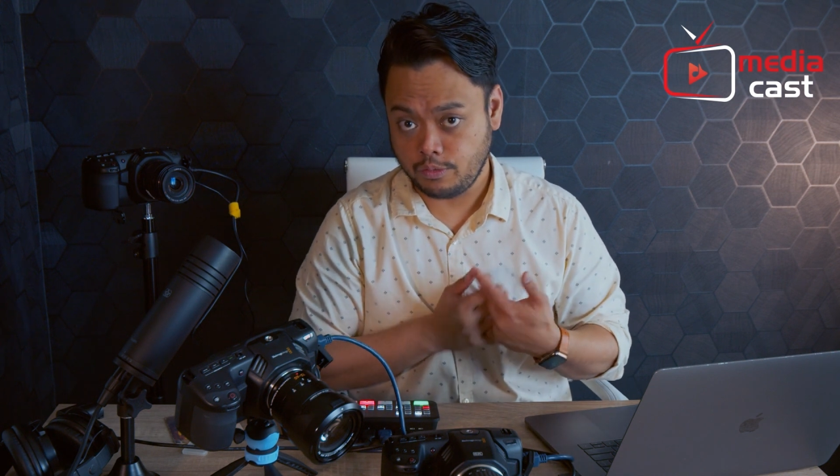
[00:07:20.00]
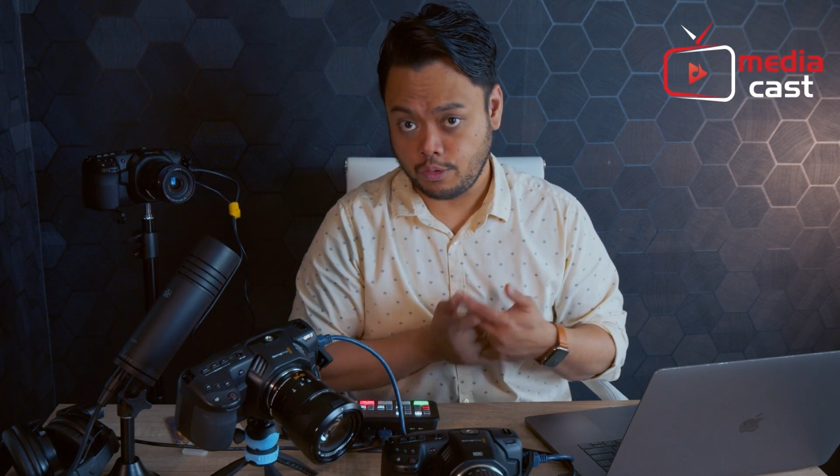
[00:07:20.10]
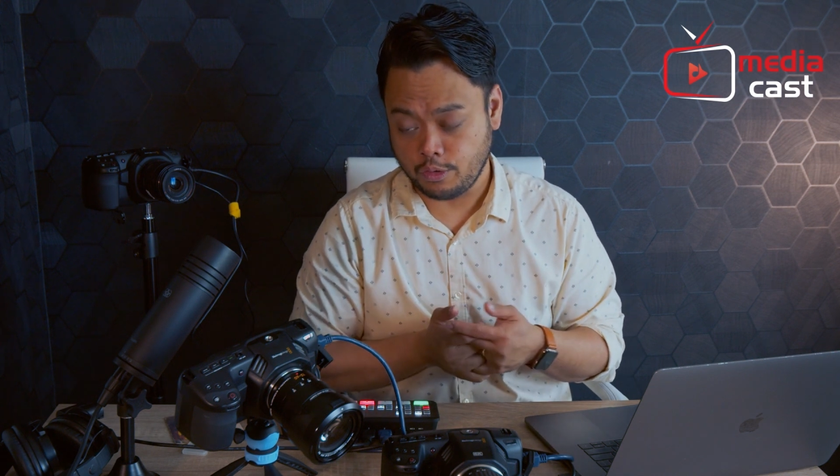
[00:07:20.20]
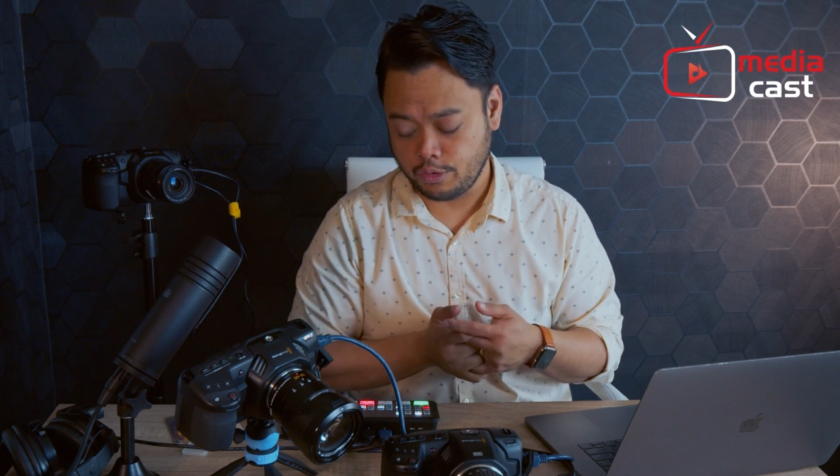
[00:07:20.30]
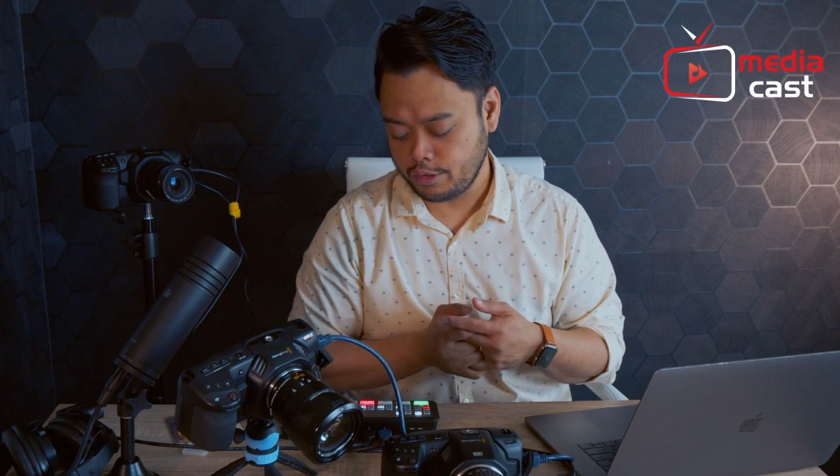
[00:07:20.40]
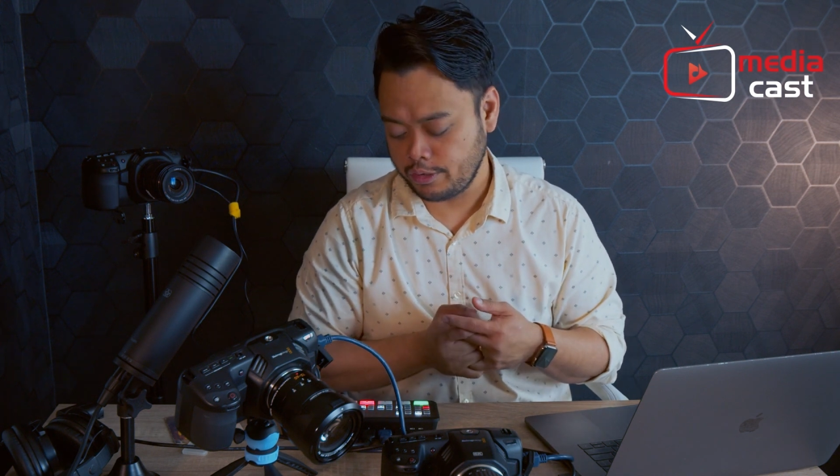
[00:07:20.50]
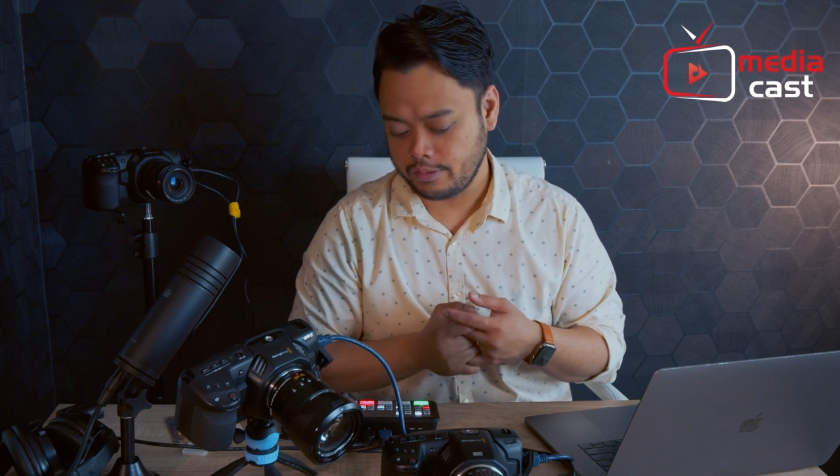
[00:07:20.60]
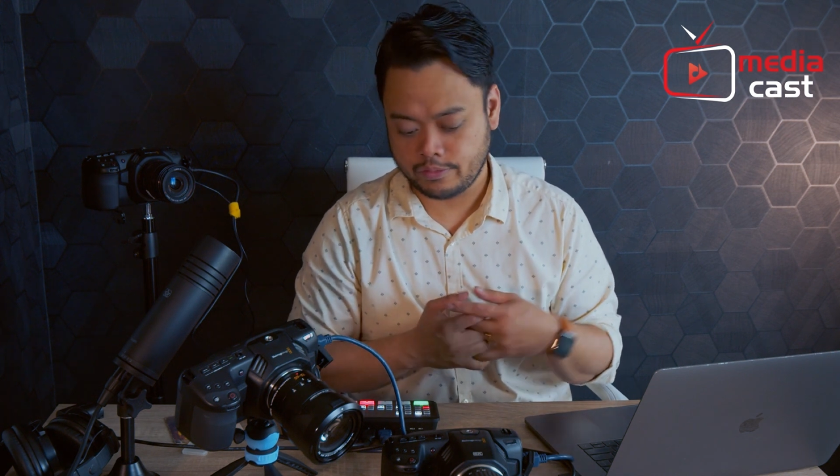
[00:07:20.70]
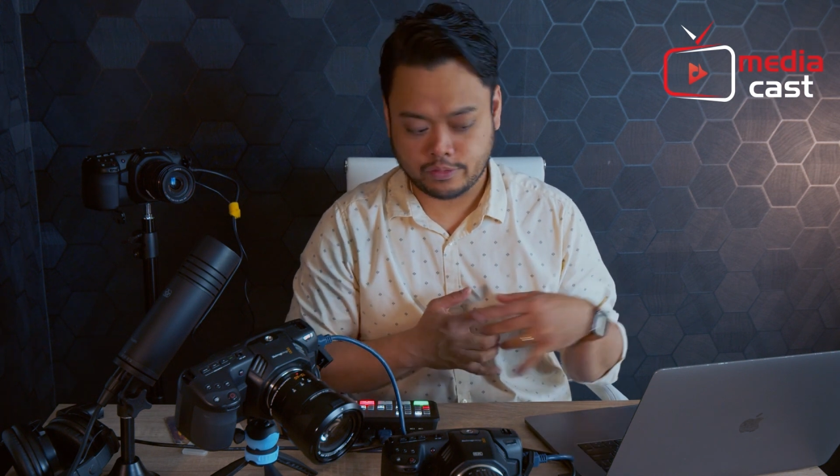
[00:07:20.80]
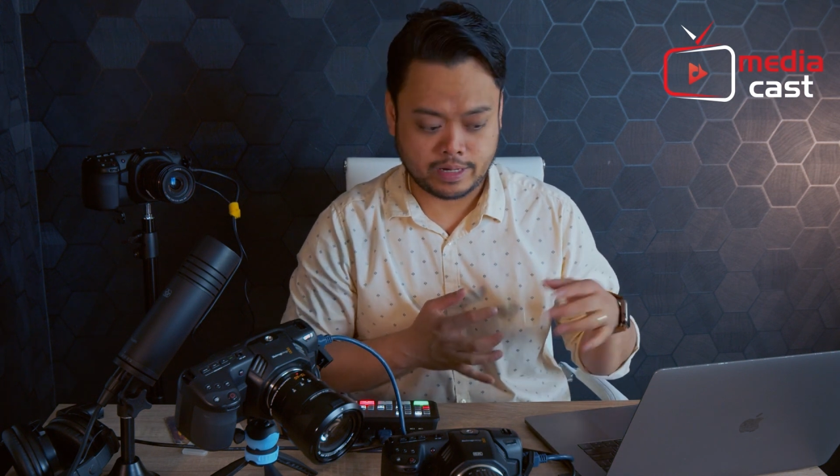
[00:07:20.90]

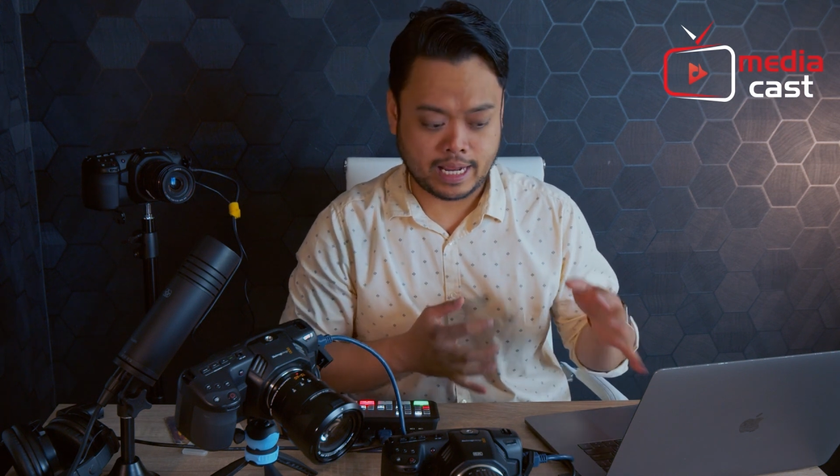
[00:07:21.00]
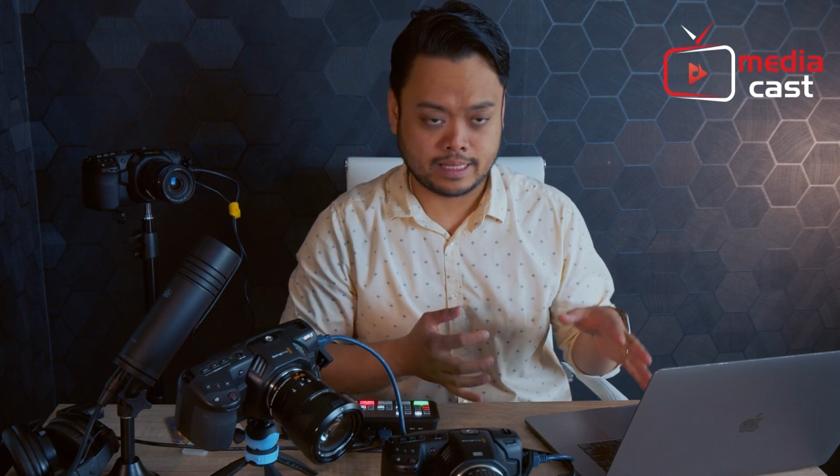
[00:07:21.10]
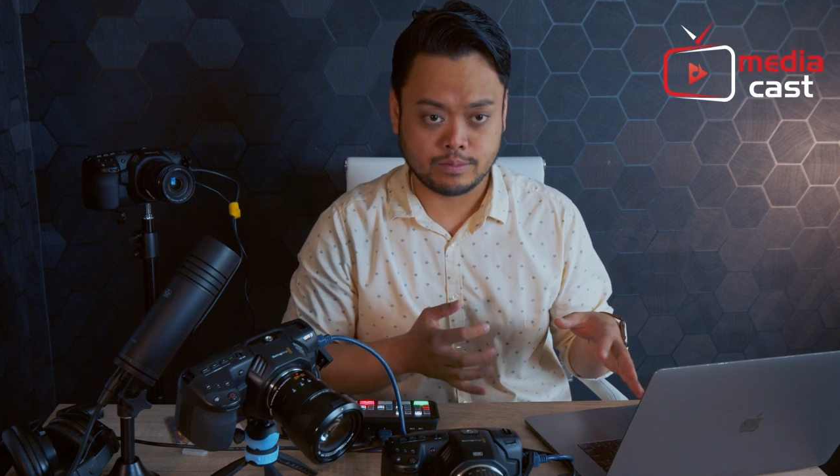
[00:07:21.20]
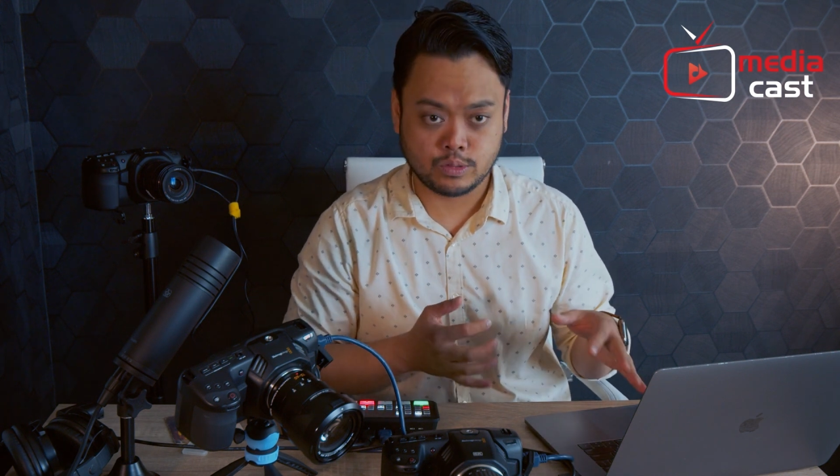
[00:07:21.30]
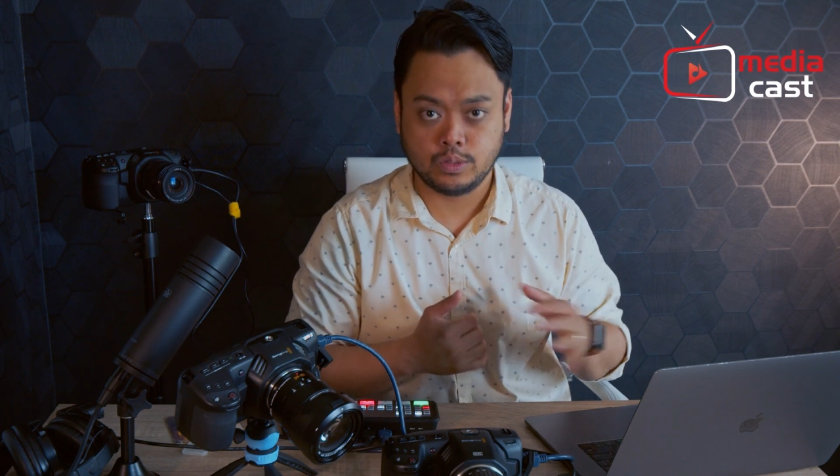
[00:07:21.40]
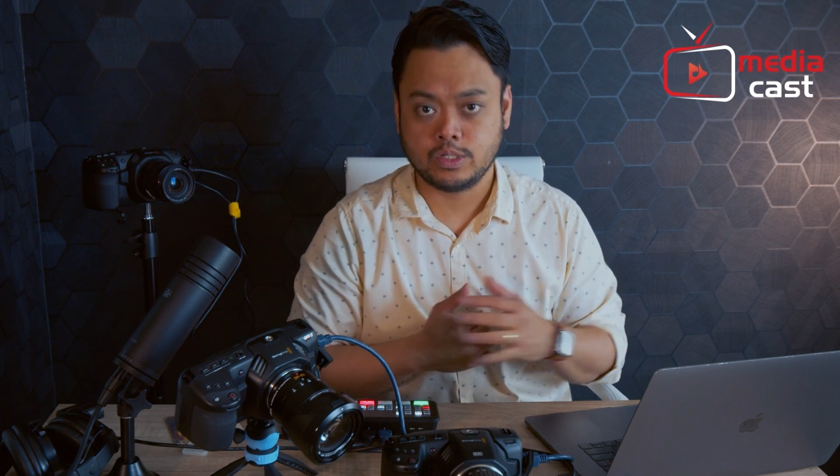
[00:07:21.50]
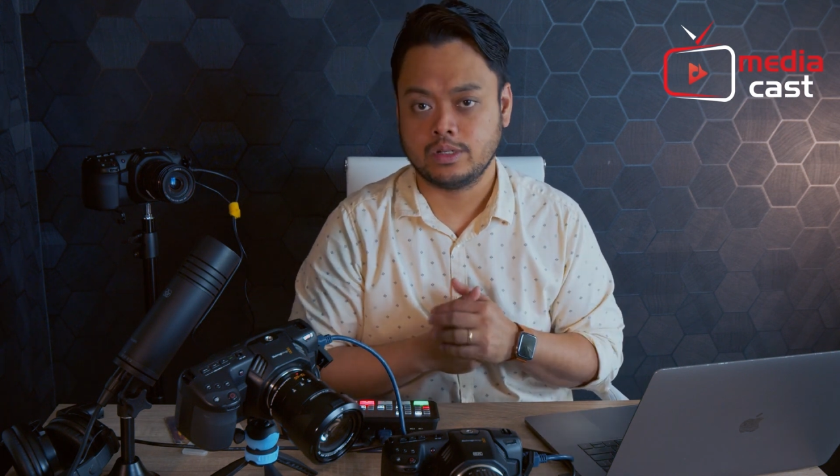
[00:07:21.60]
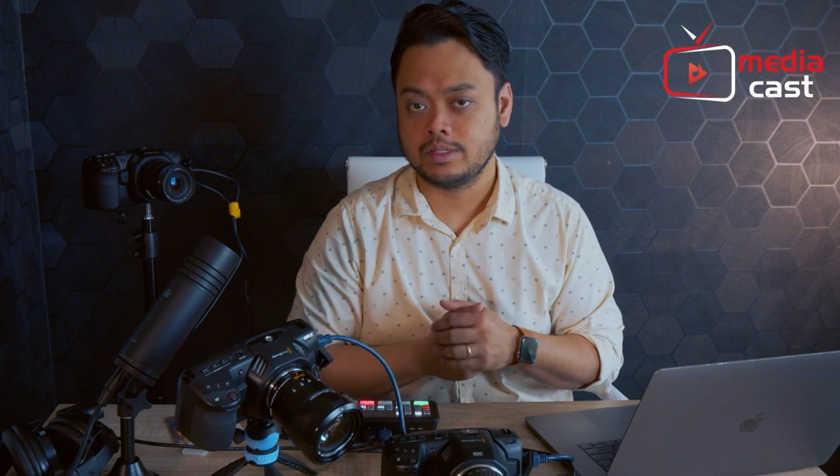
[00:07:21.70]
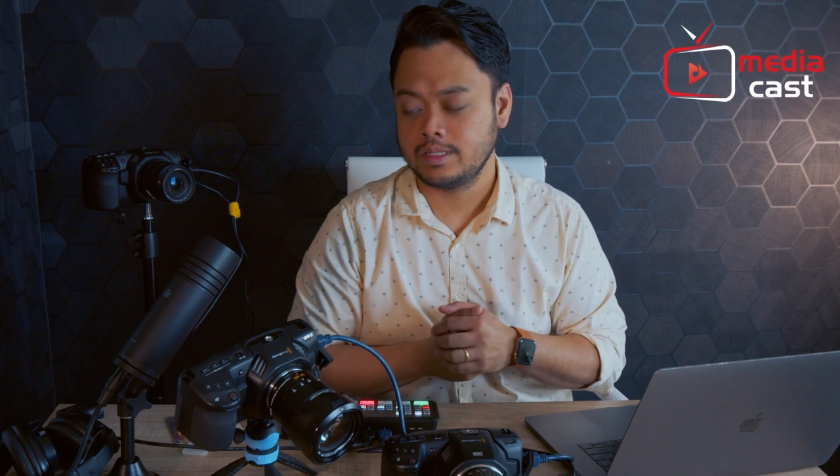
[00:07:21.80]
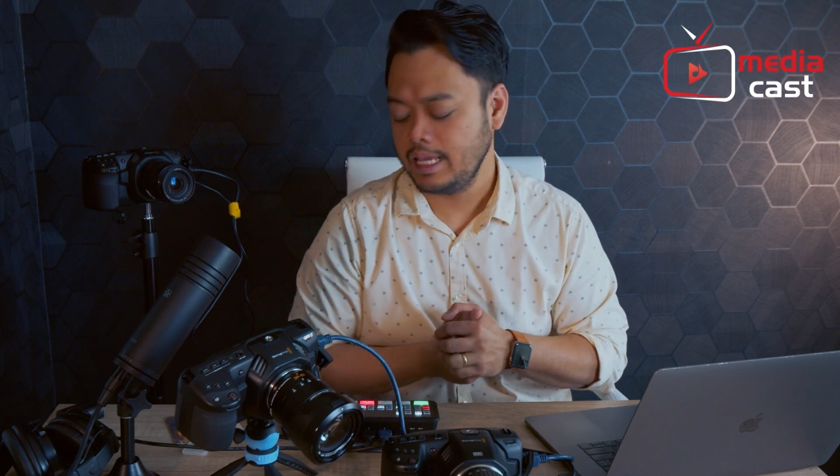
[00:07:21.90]
for ATEM
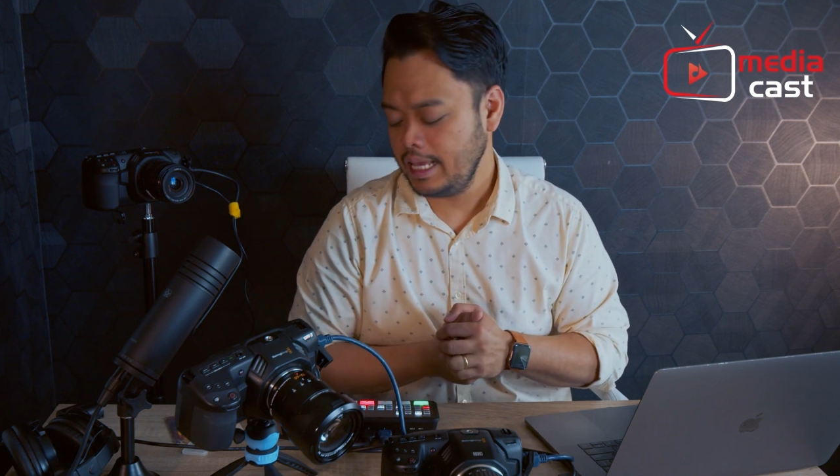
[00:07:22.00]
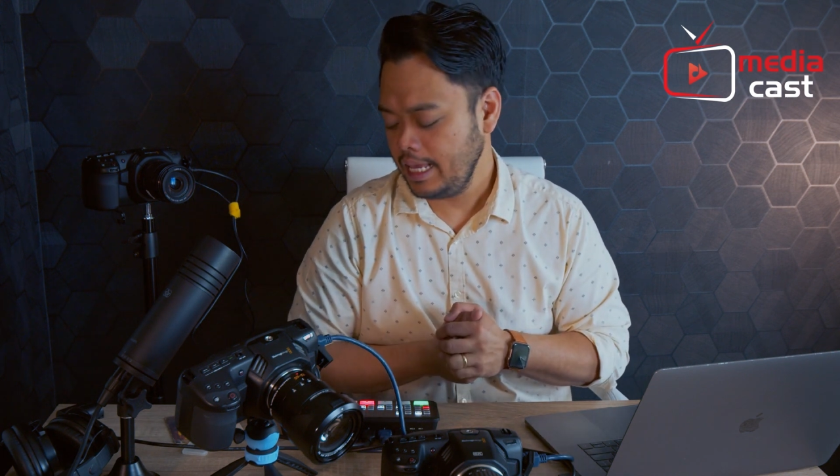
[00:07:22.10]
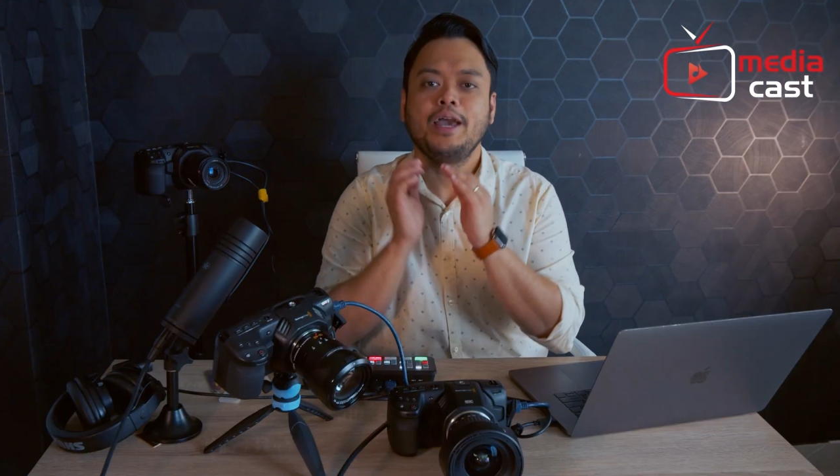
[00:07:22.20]
switchers.